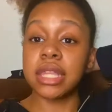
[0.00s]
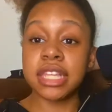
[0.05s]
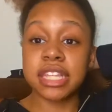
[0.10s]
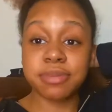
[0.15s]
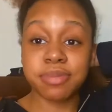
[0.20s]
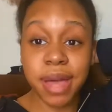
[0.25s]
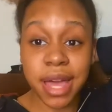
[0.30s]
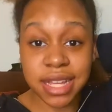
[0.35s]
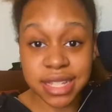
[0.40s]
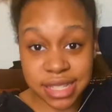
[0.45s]
these
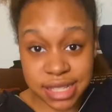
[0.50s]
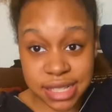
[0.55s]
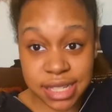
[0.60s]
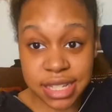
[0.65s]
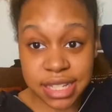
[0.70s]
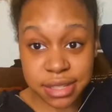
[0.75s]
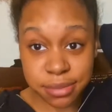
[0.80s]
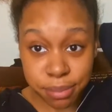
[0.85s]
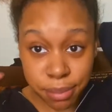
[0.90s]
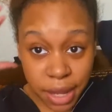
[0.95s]
past
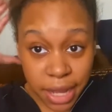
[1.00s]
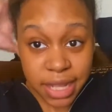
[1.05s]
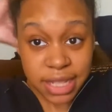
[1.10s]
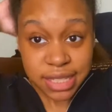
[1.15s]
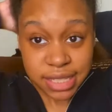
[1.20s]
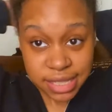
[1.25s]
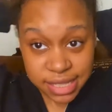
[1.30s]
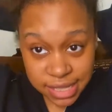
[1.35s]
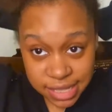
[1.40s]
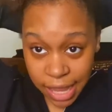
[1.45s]
6
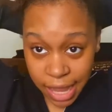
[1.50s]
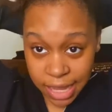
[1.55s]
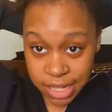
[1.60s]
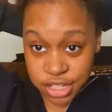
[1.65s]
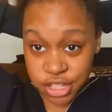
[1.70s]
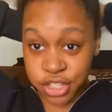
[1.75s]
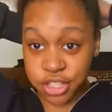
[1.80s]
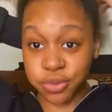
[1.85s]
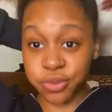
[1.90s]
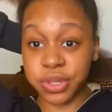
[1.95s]
months. I
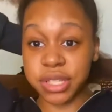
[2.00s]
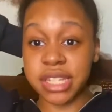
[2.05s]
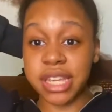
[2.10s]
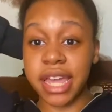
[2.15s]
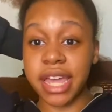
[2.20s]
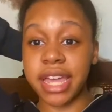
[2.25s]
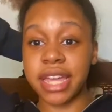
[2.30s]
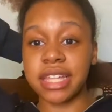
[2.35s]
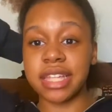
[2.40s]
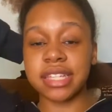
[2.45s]
should have
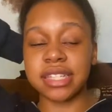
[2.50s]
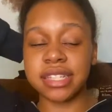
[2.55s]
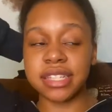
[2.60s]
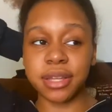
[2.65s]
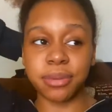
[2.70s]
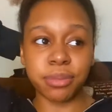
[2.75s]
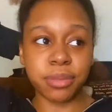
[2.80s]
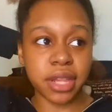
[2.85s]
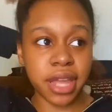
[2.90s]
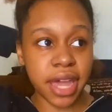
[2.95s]
retained
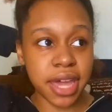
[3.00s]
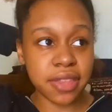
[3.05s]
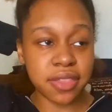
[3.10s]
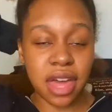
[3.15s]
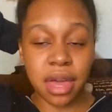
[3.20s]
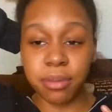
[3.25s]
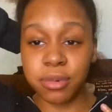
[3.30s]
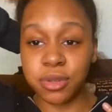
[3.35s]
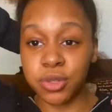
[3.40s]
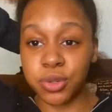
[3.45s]
some length.
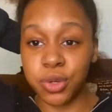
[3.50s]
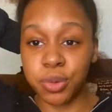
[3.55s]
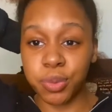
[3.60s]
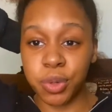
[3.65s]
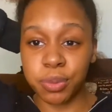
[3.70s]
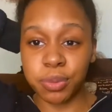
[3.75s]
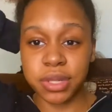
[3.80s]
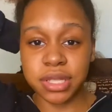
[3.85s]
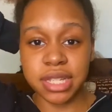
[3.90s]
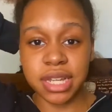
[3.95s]
I've been doing more
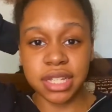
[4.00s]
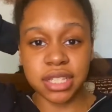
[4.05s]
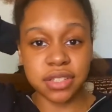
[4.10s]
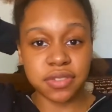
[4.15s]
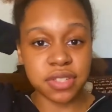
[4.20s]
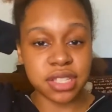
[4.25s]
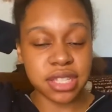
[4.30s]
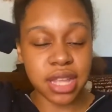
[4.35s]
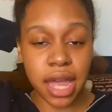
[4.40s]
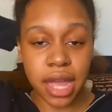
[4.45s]
protective
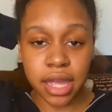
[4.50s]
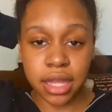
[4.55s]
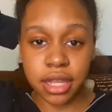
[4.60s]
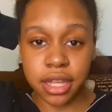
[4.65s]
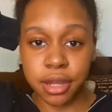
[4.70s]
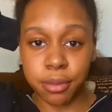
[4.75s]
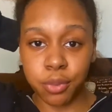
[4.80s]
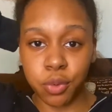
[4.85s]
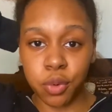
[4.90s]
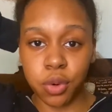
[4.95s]

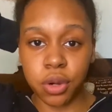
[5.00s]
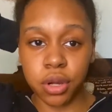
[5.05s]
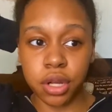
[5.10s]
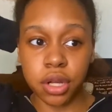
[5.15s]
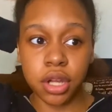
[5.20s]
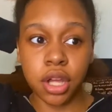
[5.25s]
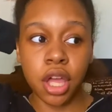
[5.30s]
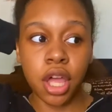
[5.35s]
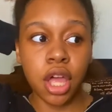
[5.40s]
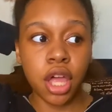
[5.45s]
styling, more
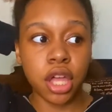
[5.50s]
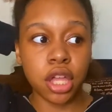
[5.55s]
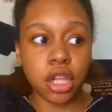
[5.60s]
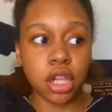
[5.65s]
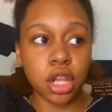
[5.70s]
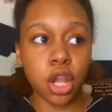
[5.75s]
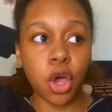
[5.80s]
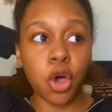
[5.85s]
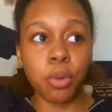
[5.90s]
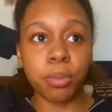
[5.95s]

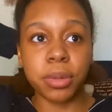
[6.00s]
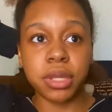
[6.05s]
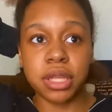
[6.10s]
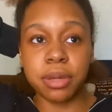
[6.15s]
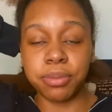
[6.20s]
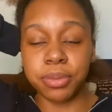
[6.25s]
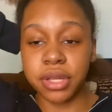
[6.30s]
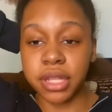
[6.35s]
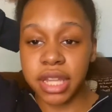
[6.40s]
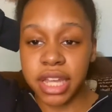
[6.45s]
low
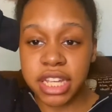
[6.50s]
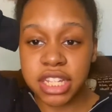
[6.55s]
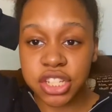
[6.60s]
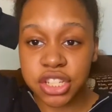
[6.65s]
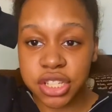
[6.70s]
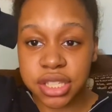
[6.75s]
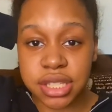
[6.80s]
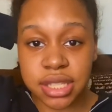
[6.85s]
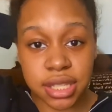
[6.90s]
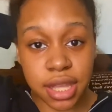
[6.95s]

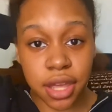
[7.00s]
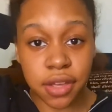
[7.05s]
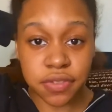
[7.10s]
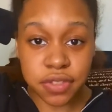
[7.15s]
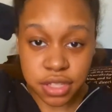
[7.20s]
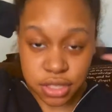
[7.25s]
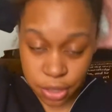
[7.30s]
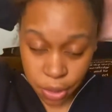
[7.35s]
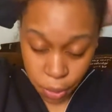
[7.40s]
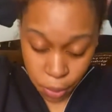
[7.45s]
manipulation stuff.
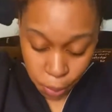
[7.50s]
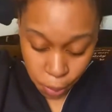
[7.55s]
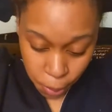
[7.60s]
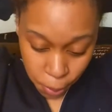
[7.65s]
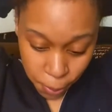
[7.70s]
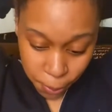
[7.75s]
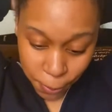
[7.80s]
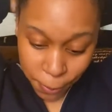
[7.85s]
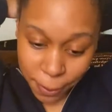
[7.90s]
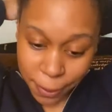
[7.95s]
So
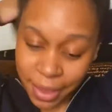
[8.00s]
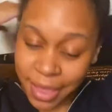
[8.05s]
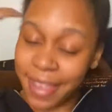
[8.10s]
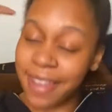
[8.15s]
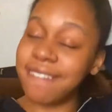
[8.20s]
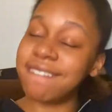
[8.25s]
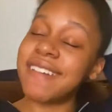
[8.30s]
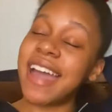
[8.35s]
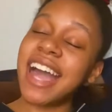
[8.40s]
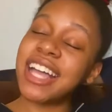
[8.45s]

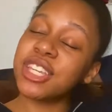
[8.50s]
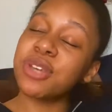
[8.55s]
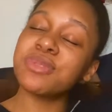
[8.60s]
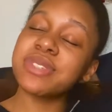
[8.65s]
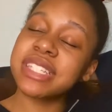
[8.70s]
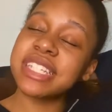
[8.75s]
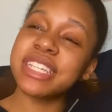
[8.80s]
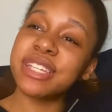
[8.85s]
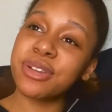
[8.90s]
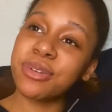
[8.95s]
if I don't
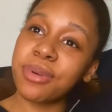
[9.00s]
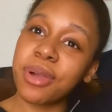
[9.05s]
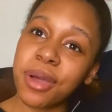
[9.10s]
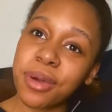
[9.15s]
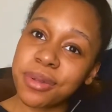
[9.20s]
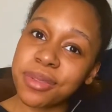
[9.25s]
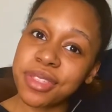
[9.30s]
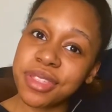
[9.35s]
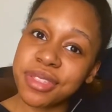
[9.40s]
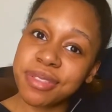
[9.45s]
see
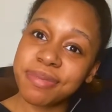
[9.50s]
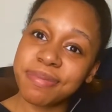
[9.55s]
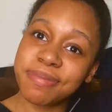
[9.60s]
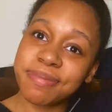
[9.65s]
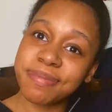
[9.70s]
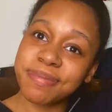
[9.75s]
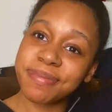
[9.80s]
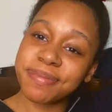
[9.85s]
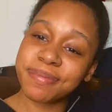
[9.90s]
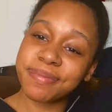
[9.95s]
growth,
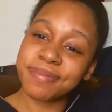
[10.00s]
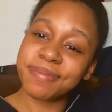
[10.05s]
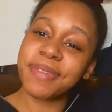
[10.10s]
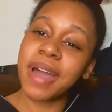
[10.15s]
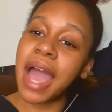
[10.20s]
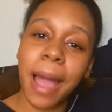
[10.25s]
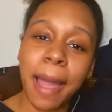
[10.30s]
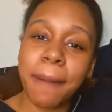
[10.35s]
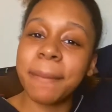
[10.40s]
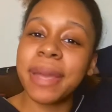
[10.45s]

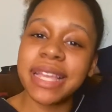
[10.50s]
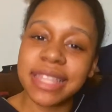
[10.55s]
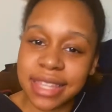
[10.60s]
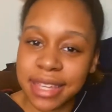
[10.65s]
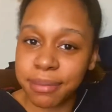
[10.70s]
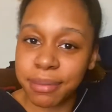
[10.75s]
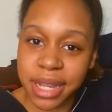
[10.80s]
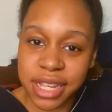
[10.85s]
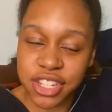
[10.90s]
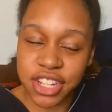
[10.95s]
I'm ending
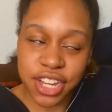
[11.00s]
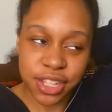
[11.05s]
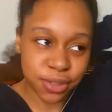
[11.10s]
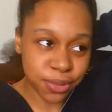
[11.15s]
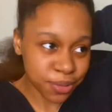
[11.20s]
my channel.